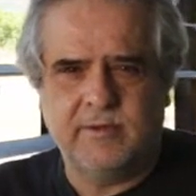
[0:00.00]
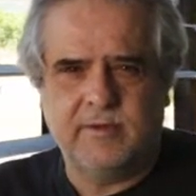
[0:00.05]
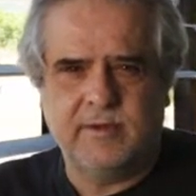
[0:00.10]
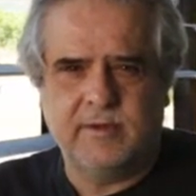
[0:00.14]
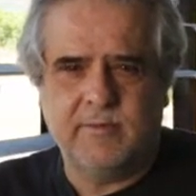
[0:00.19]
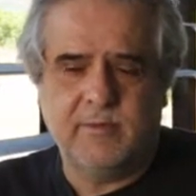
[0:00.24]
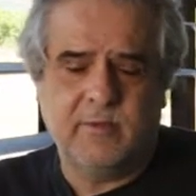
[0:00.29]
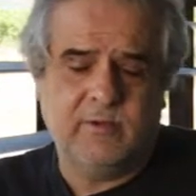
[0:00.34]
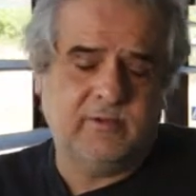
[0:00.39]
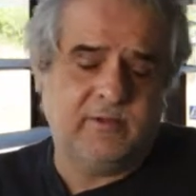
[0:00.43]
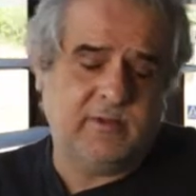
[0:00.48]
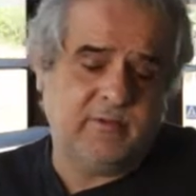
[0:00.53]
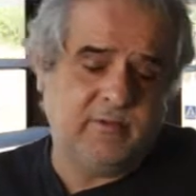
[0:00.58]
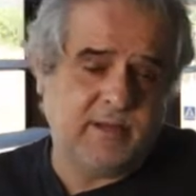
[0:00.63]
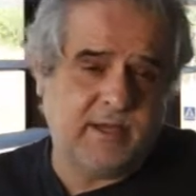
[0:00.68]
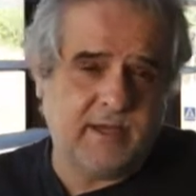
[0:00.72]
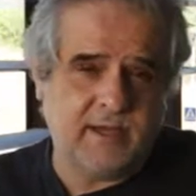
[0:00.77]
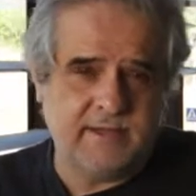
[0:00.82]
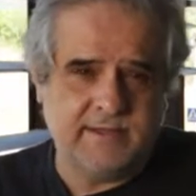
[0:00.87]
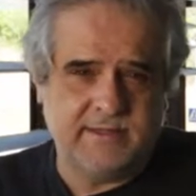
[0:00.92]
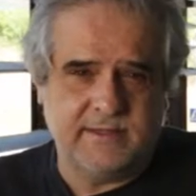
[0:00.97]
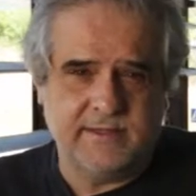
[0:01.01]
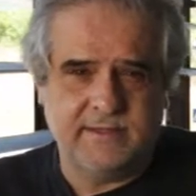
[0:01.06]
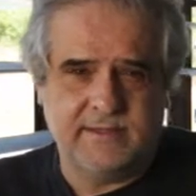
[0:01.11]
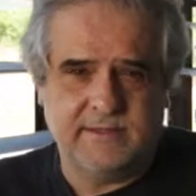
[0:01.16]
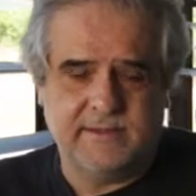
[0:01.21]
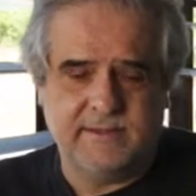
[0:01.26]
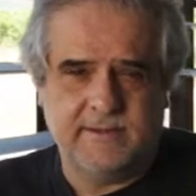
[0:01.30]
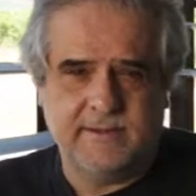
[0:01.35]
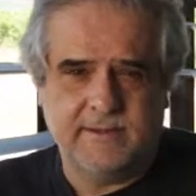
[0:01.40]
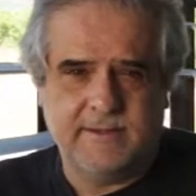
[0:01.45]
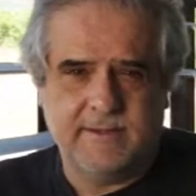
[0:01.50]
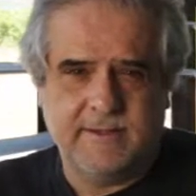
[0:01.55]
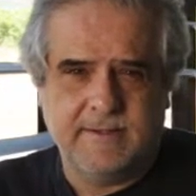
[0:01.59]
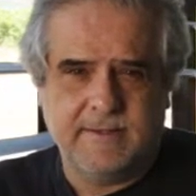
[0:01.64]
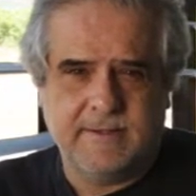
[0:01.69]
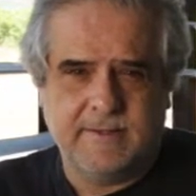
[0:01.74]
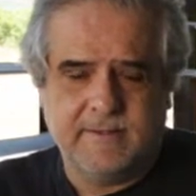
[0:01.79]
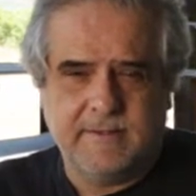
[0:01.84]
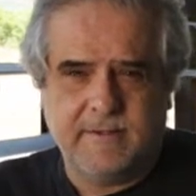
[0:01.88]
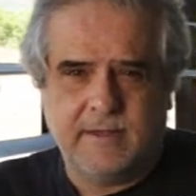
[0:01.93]
In most of the cases
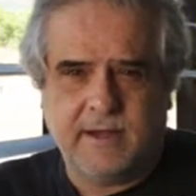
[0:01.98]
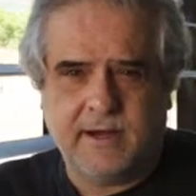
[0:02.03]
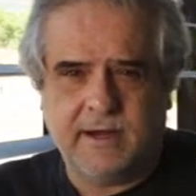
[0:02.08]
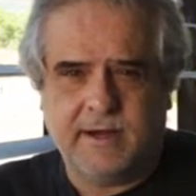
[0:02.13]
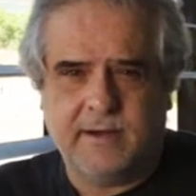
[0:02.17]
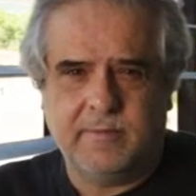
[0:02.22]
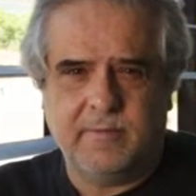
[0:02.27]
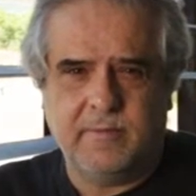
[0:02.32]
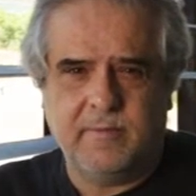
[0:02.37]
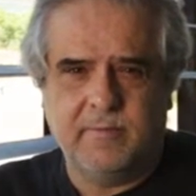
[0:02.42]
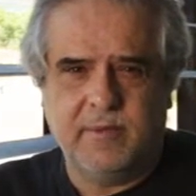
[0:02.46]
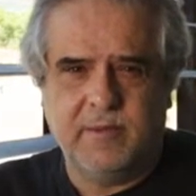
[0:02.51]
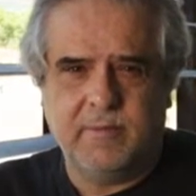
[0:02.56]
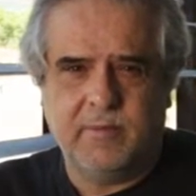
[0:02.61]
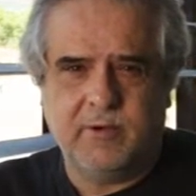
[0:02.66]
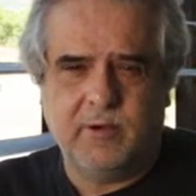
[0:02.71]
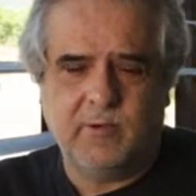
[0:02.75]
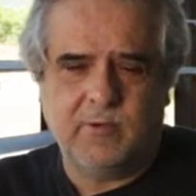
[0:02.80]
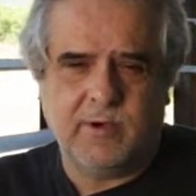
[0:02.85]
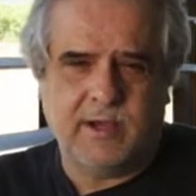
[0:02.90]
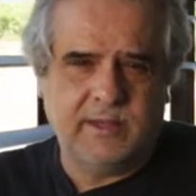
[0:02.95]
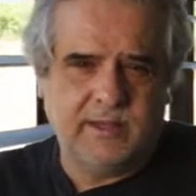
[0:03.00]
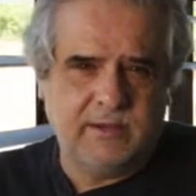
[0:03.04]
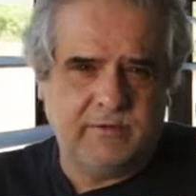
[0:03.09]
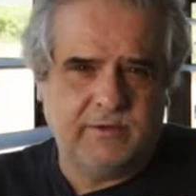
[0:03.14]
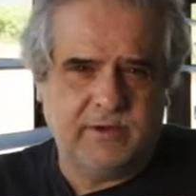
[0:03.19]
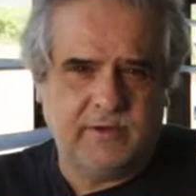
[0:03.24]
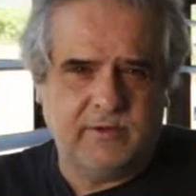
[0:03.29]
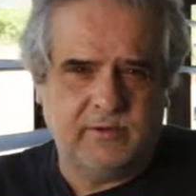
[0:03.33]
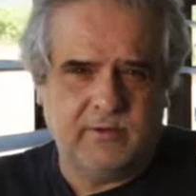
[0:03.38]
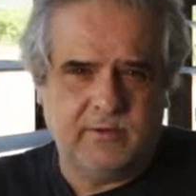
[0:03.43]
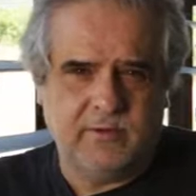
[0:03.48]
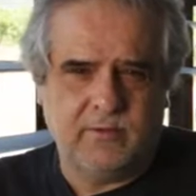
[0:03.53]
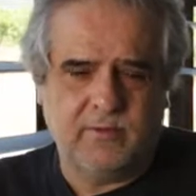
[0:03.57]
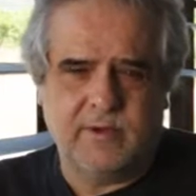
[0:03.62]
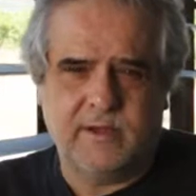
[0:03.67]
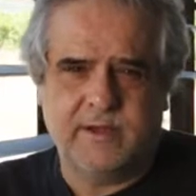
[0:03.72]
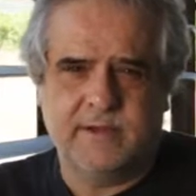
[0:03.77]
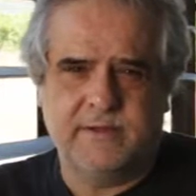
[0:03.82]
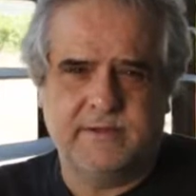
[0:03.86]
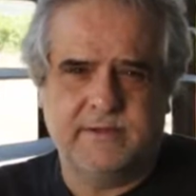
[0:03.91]
are people quite different to the
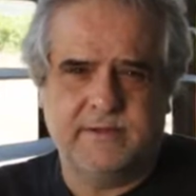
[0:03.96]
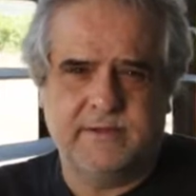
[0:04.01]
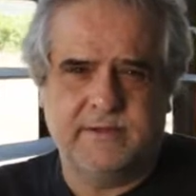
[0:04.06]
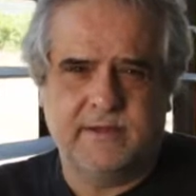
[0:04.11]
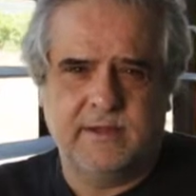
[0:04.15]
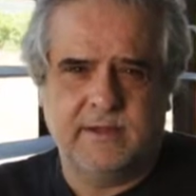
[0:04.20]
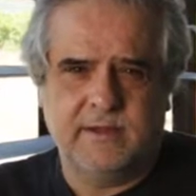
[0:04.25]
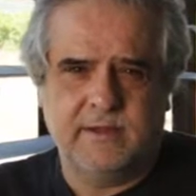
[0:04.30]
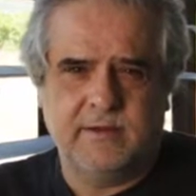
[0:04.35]
ones